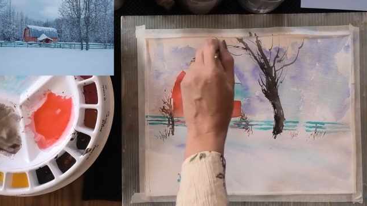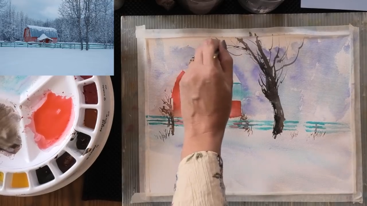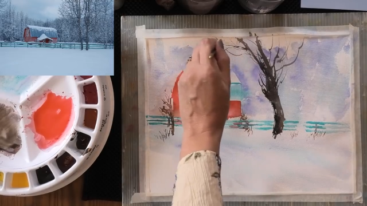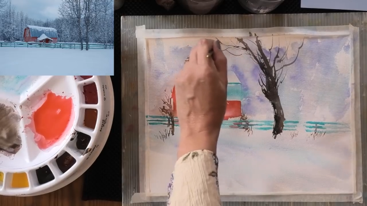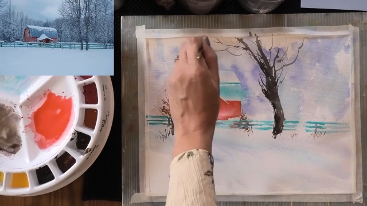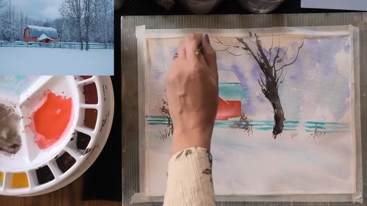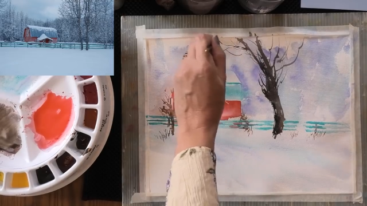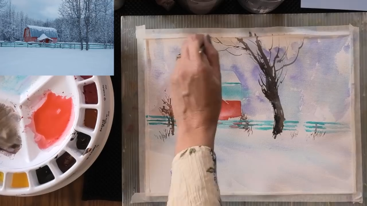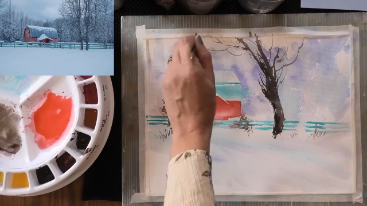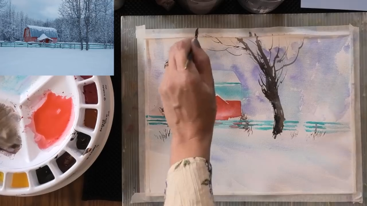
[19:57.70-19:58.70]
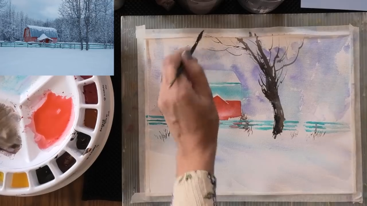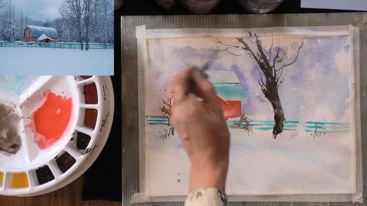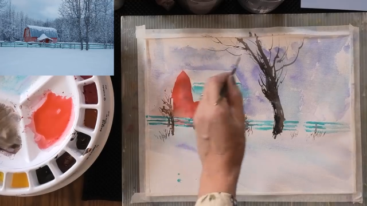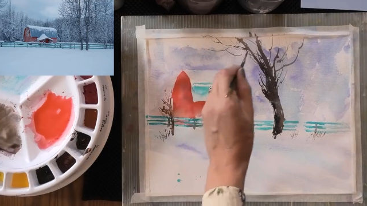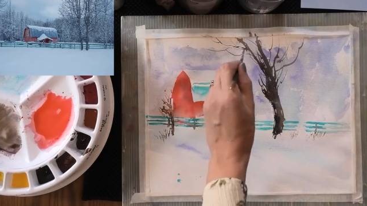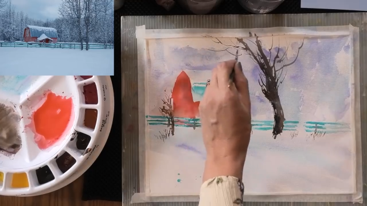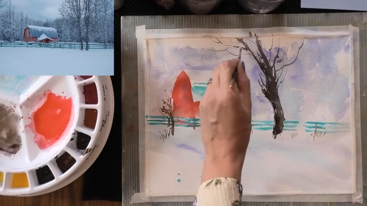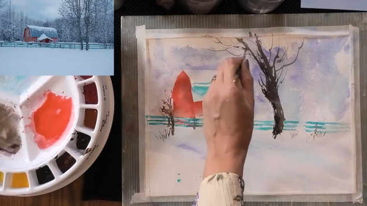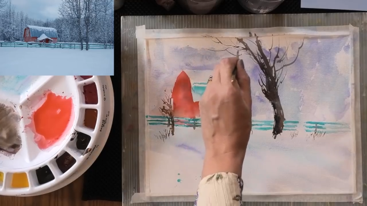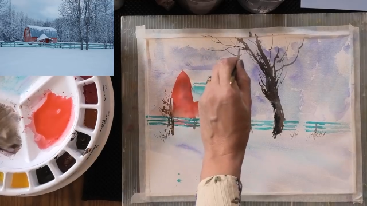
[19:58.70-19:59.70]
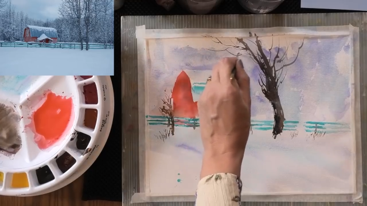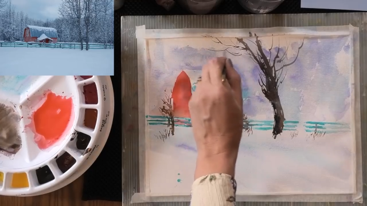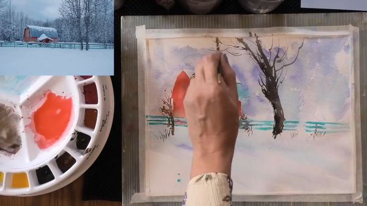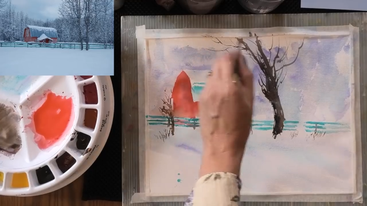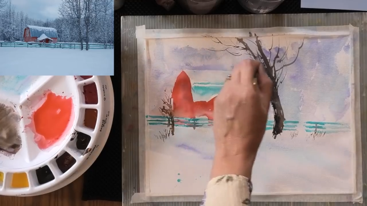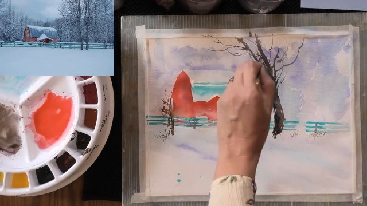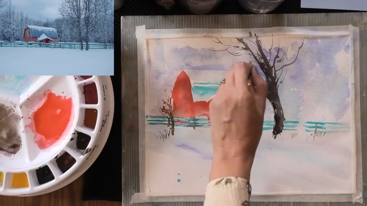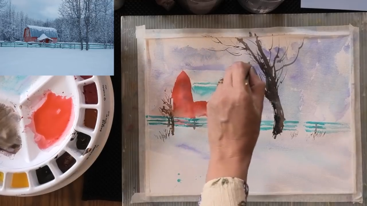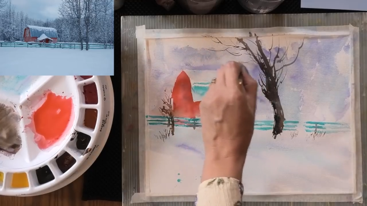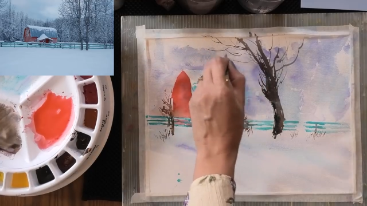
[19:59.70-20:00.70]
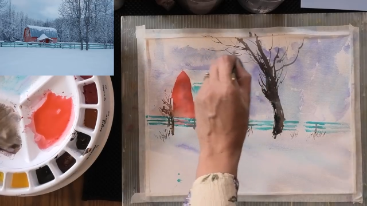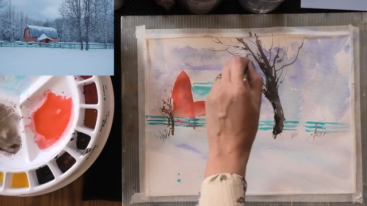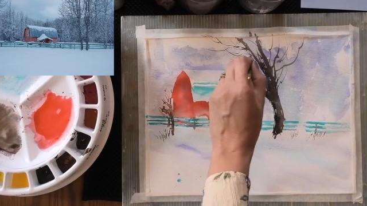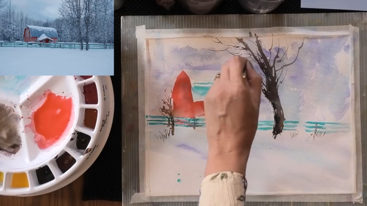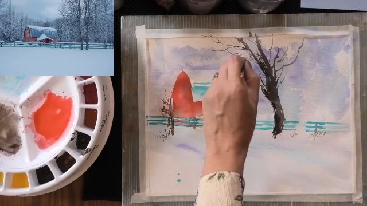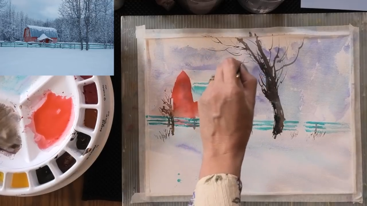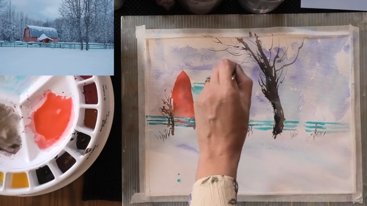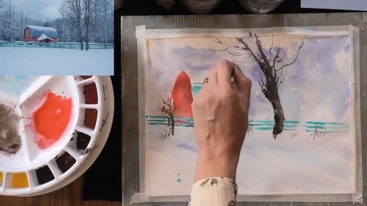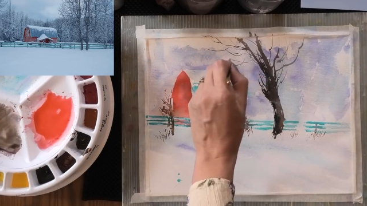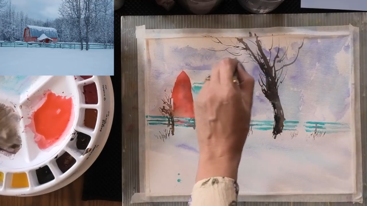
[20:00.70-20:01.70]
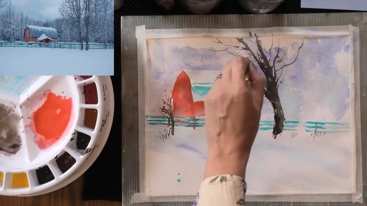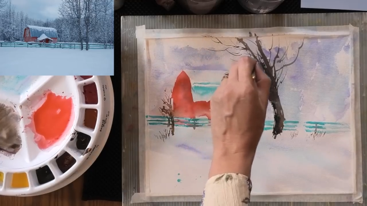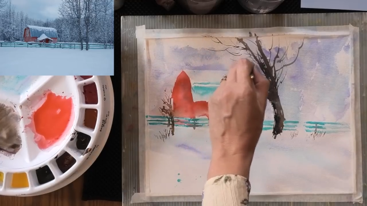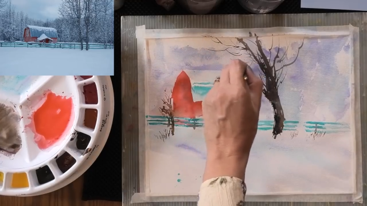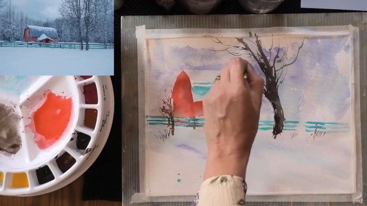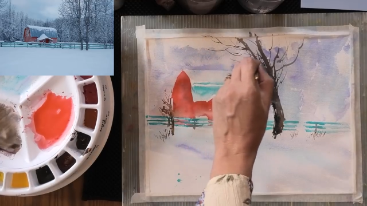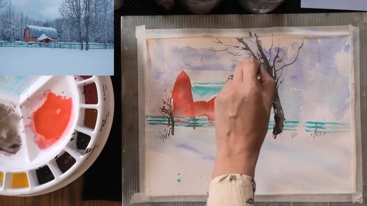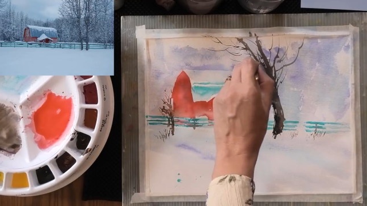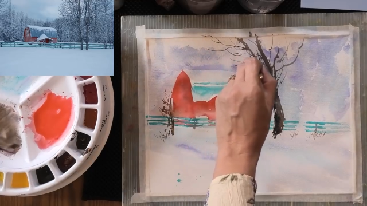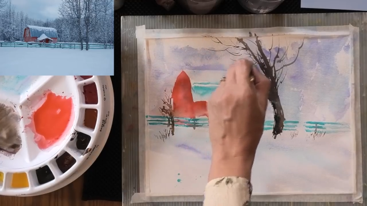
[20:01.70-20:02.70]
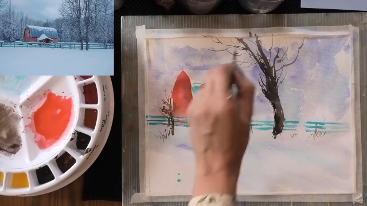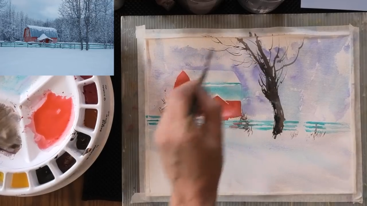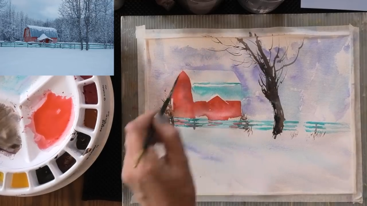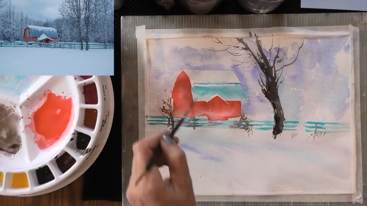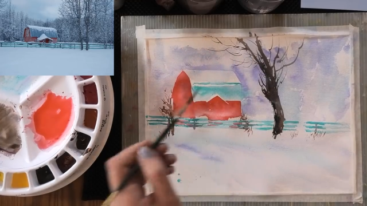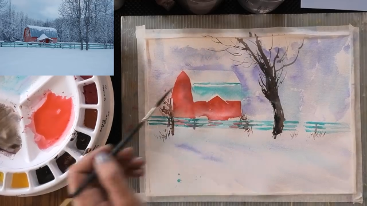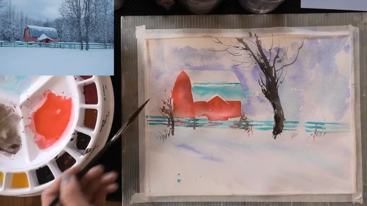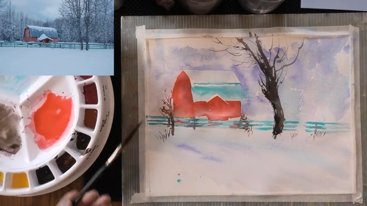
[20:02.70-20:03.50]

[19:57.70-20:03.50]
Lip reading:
(no speaker visible)